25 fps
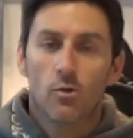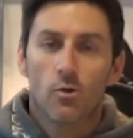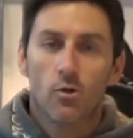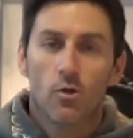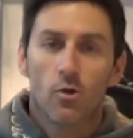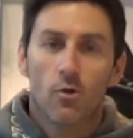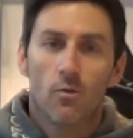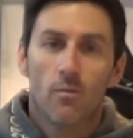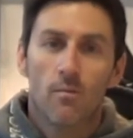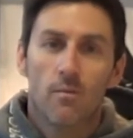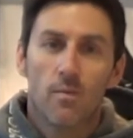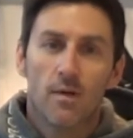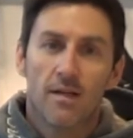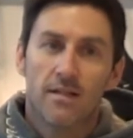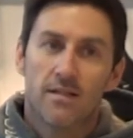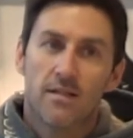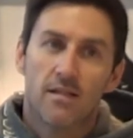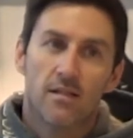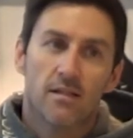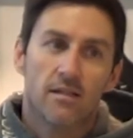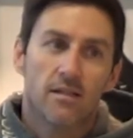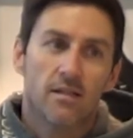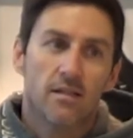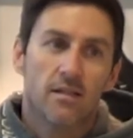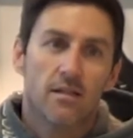Or
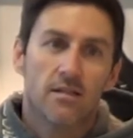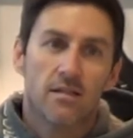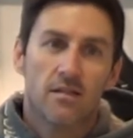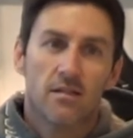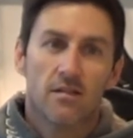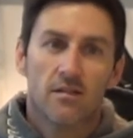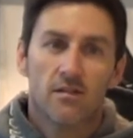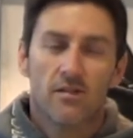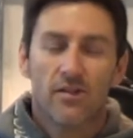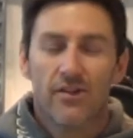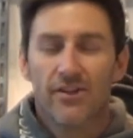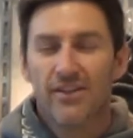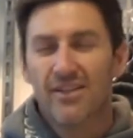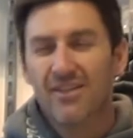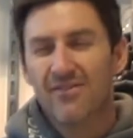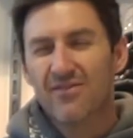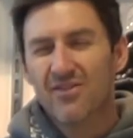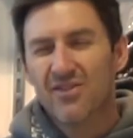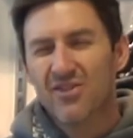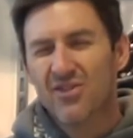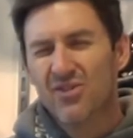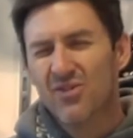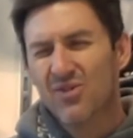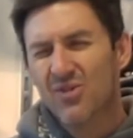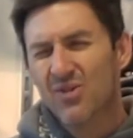basically there's a lot of
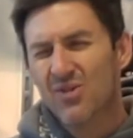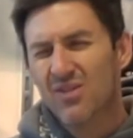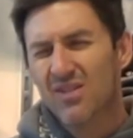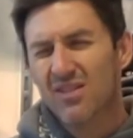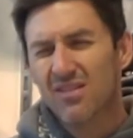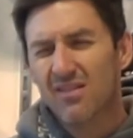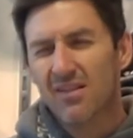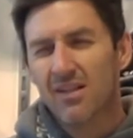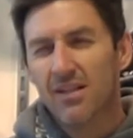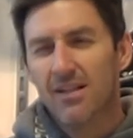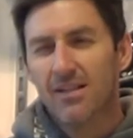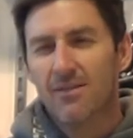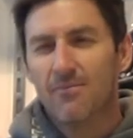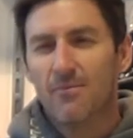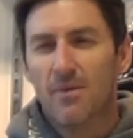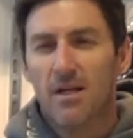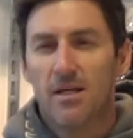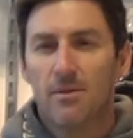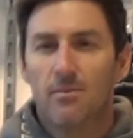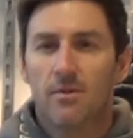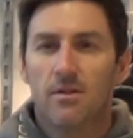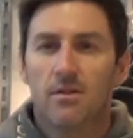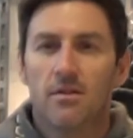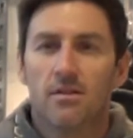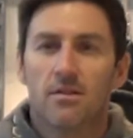different chutes, like
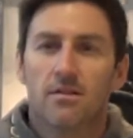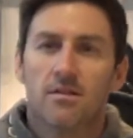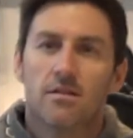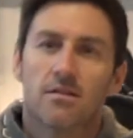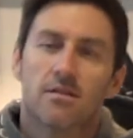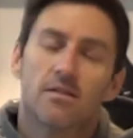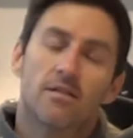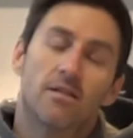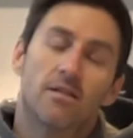maybe at